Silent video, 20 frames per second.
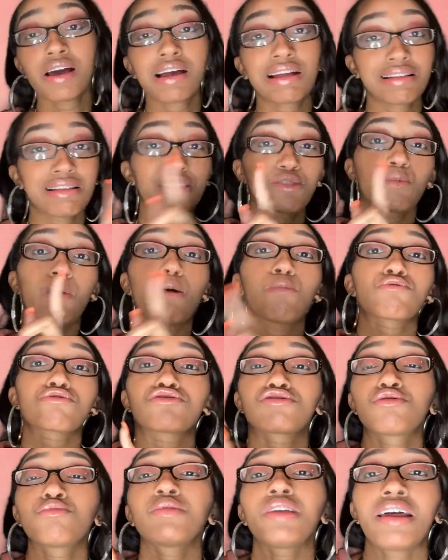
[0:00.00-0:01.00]
This one was
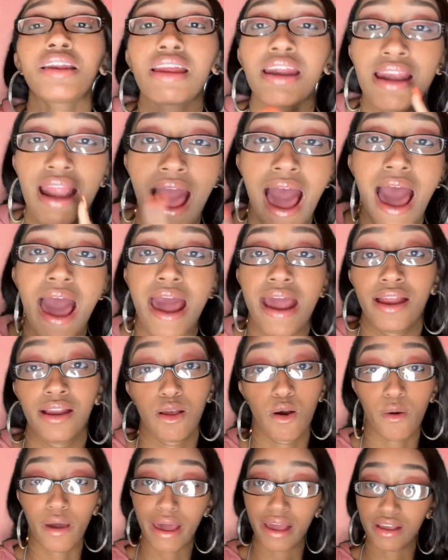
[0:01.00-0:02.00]
$2.99,
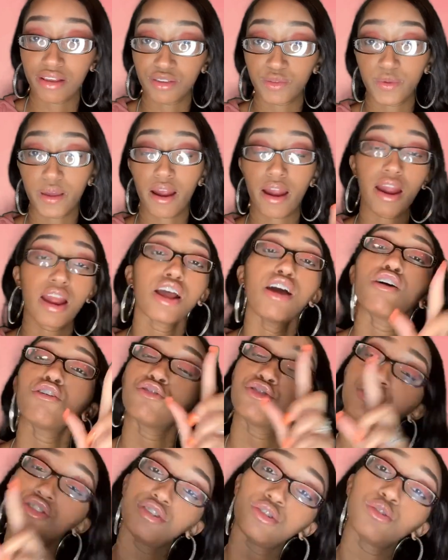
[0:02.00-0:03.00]
okay, sweetheart?
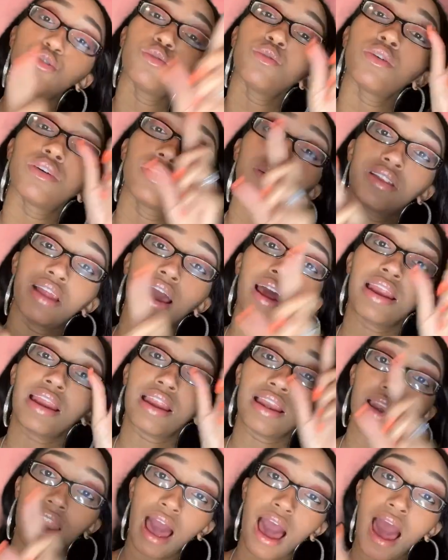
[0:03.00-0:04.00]

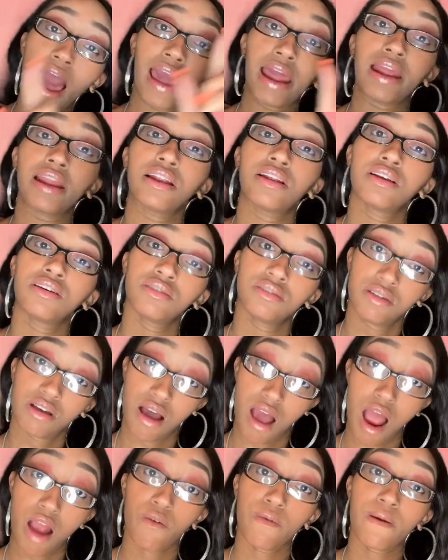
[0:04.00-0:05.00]
$2.99.
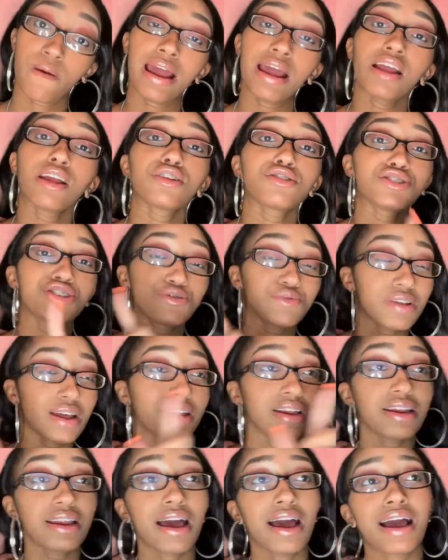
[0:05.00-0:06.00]
Alright,
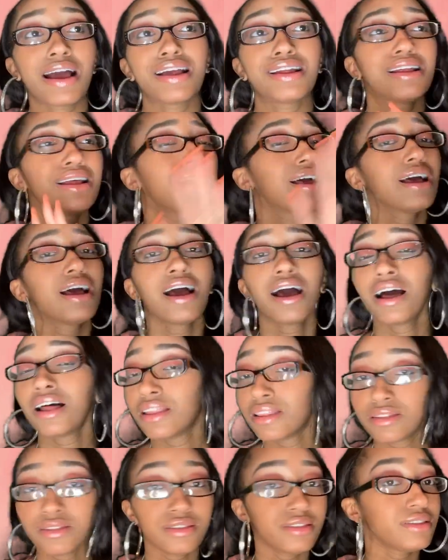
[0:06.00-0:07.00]
$2.99.
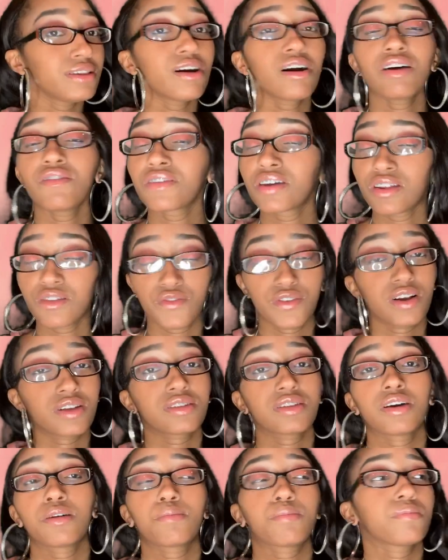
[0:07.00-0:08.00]
Don't ever get it fucked
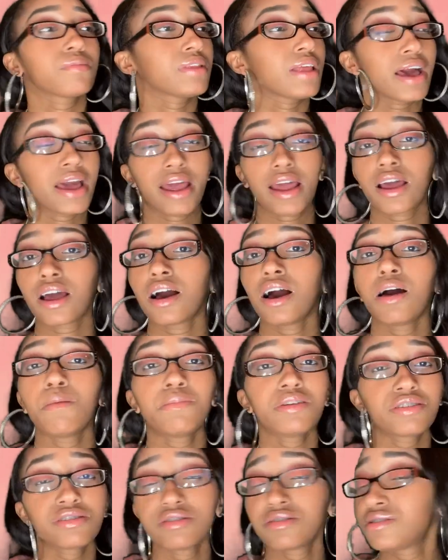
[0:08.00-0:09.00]
up. Like, a
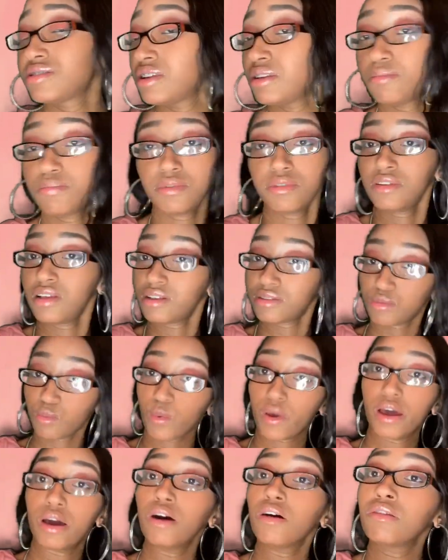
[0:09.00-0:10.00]
bitch is cheap as
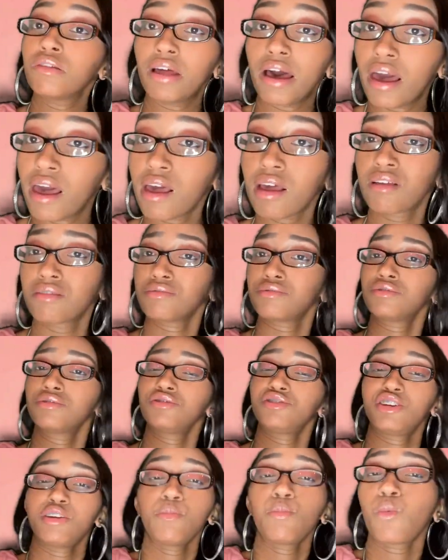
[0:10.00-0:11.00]
well. Like,
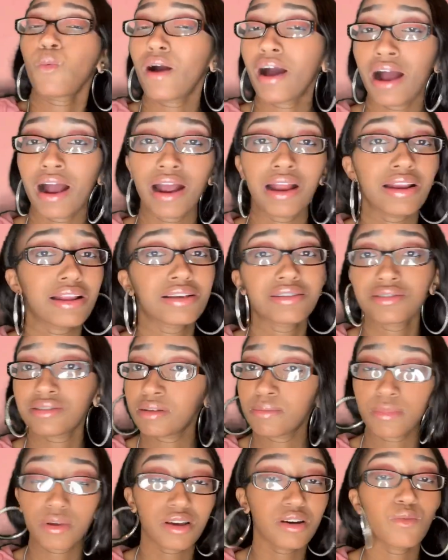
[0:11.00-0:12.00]
cheap wine is
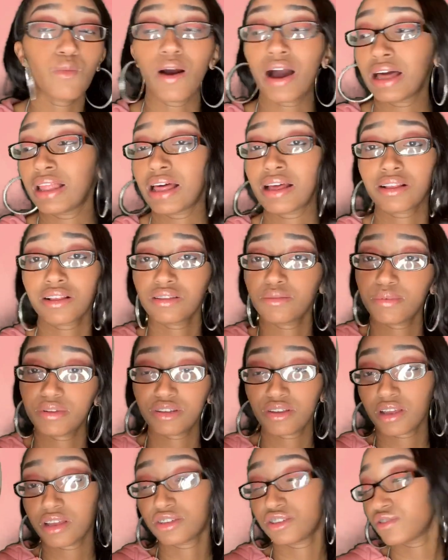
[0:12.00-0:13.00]
some good wine. Like, this bitch
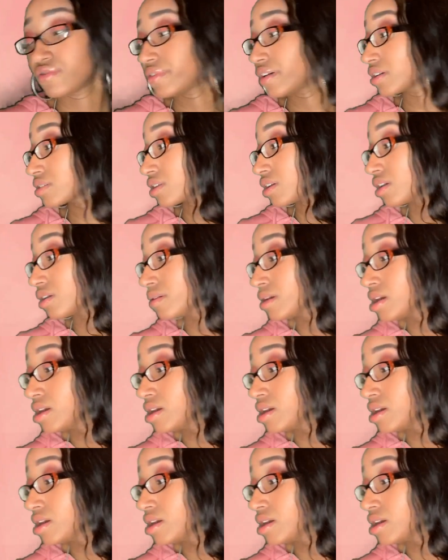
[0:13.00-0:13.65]
will get you fucked up.